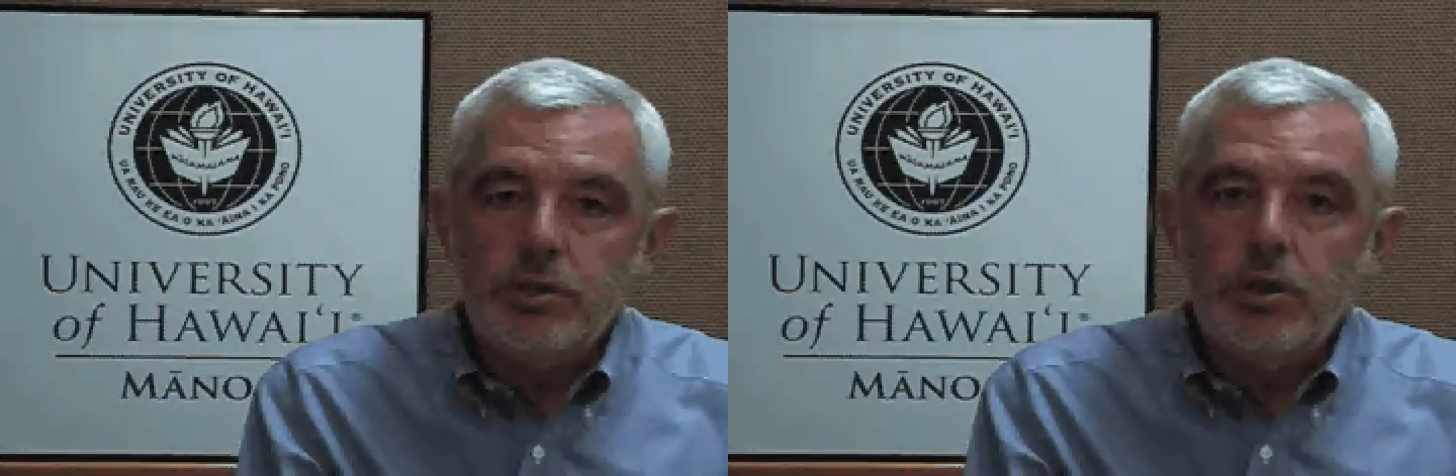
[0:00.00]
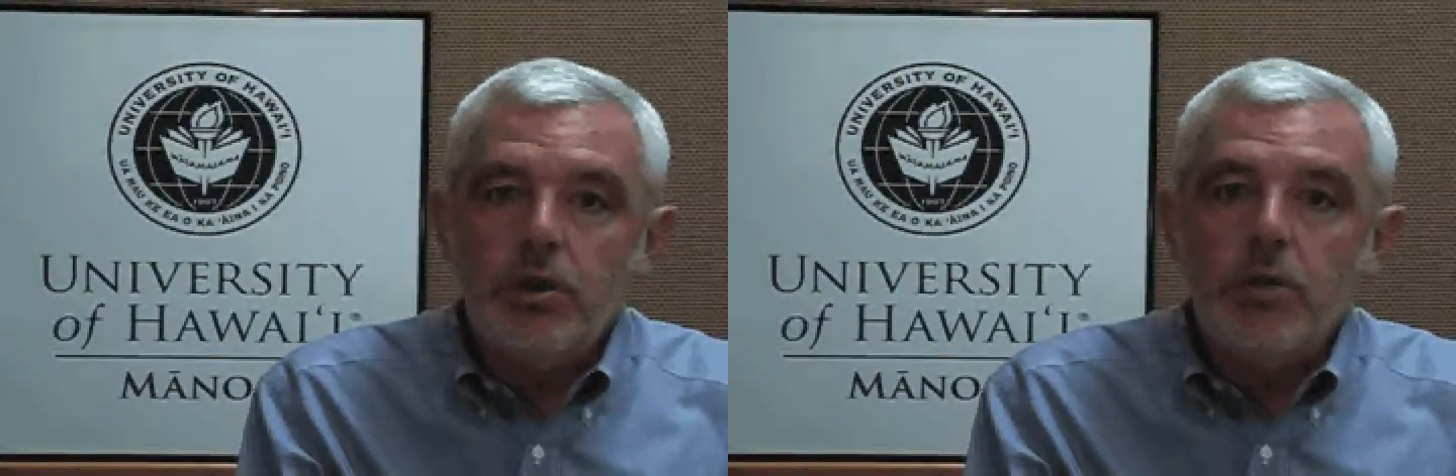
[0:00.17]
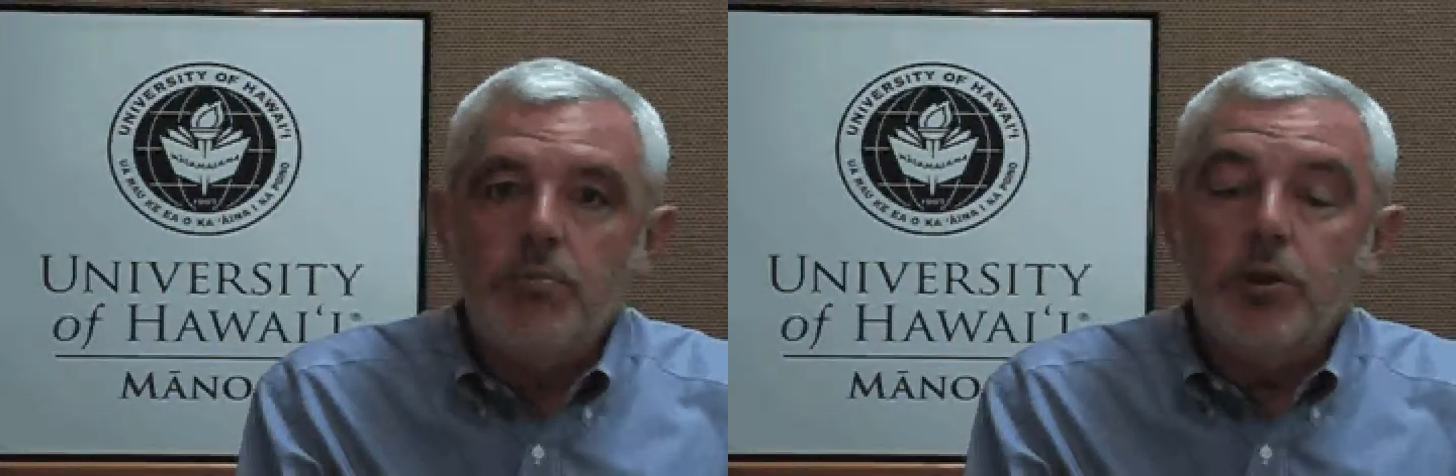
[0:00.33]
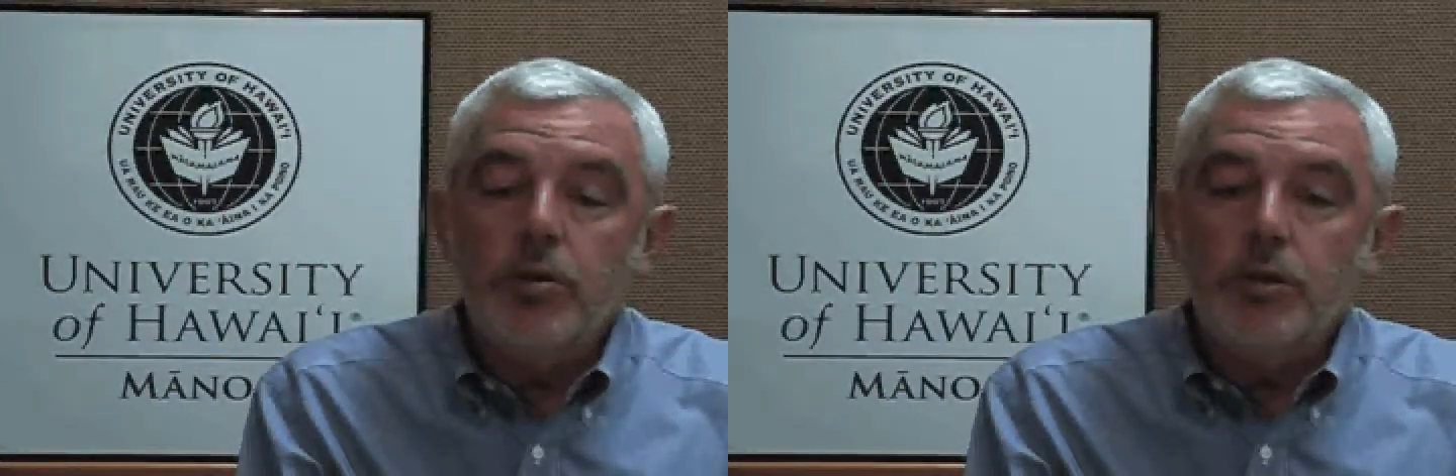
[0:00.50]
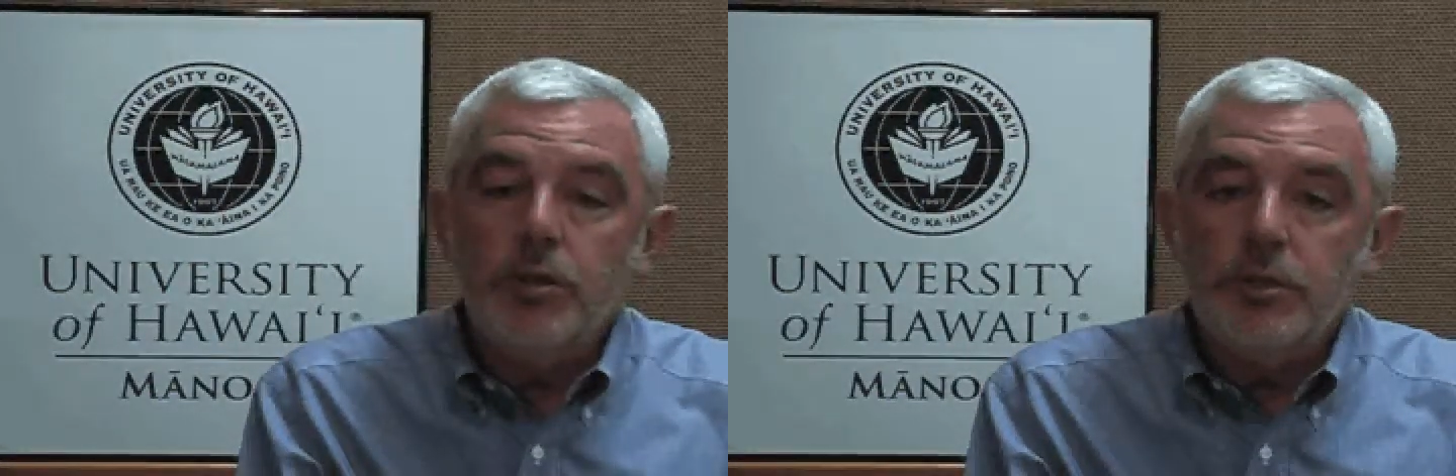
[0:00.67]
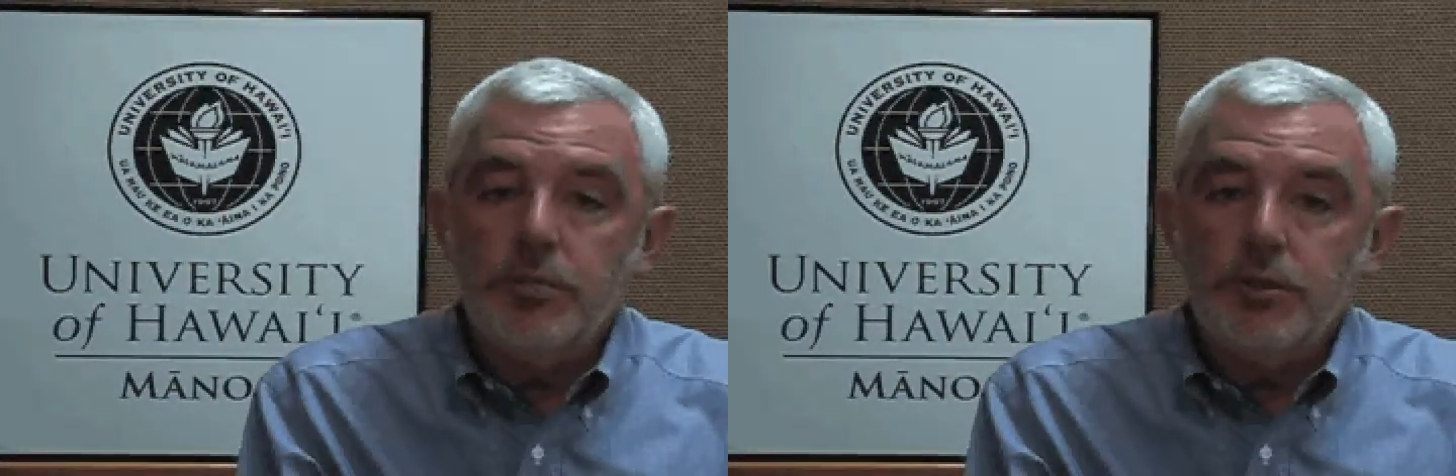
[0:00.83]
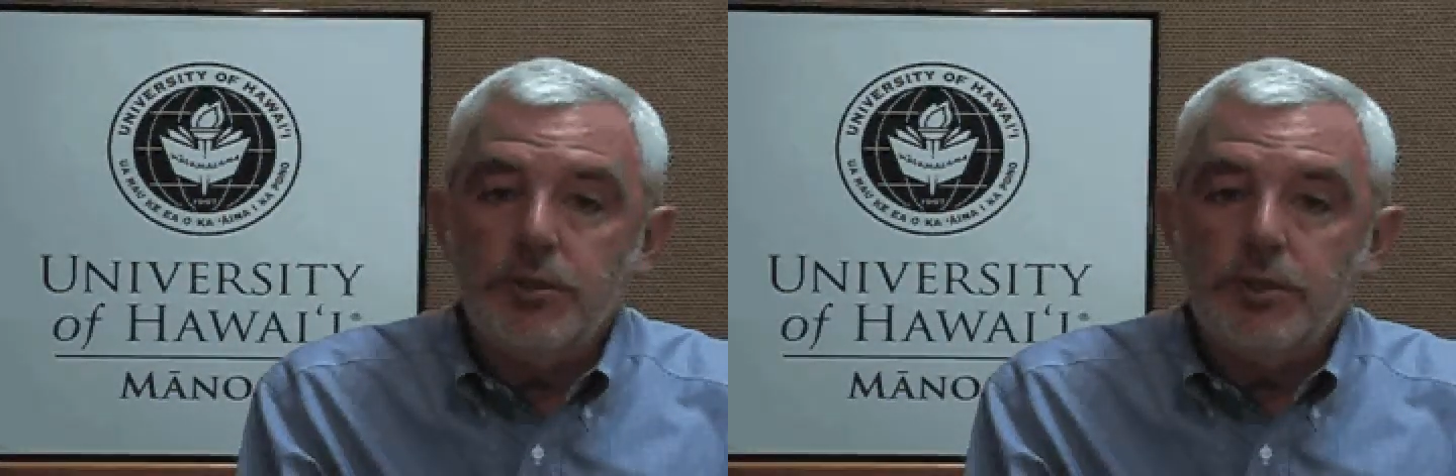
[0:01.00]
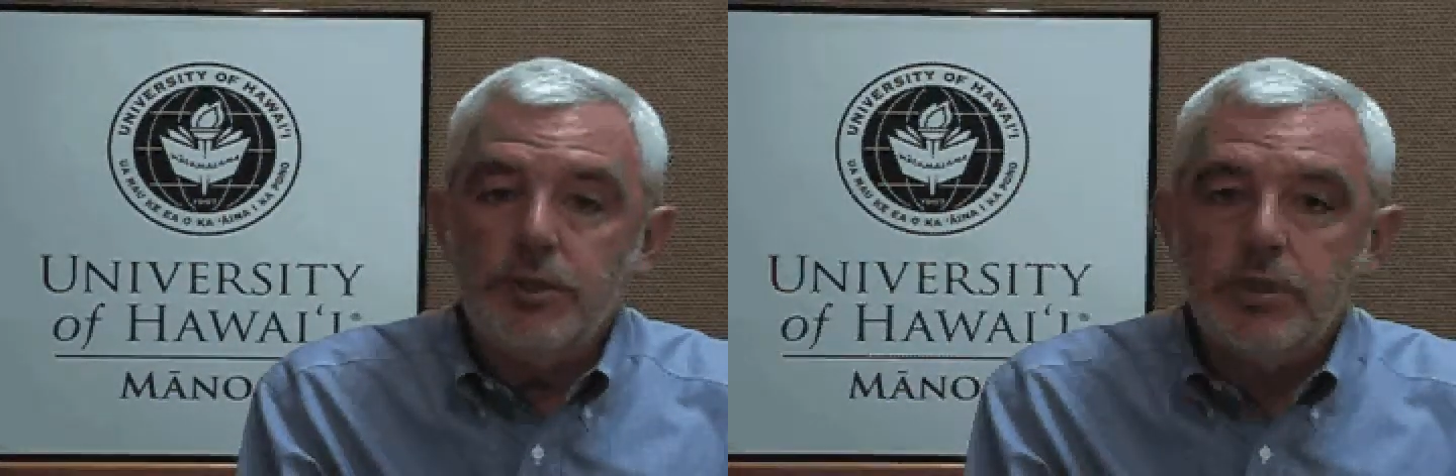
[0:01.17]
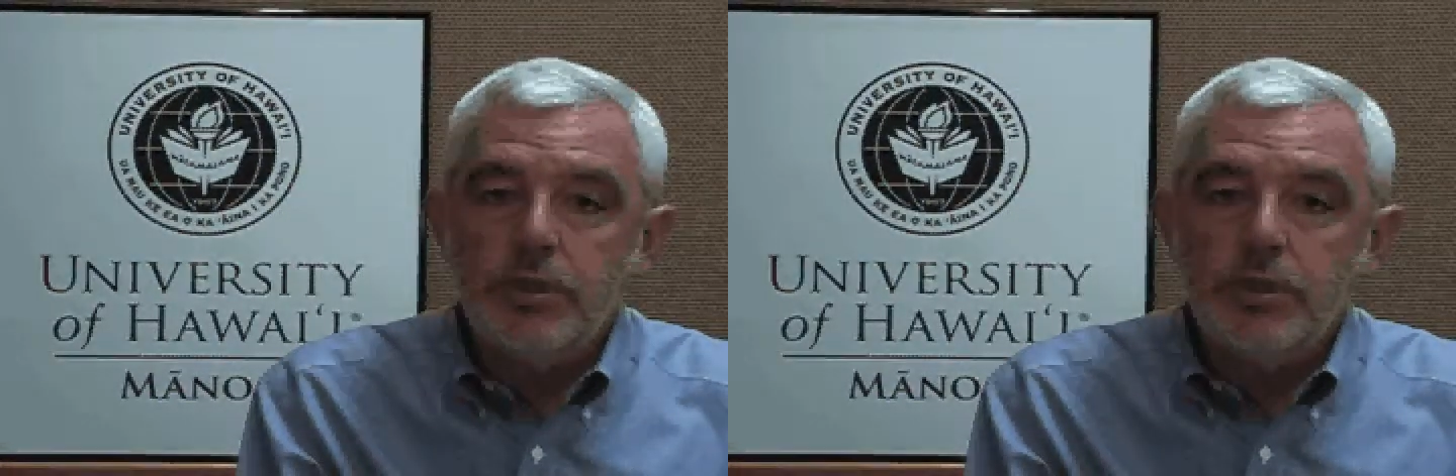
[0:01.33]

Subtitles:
are participants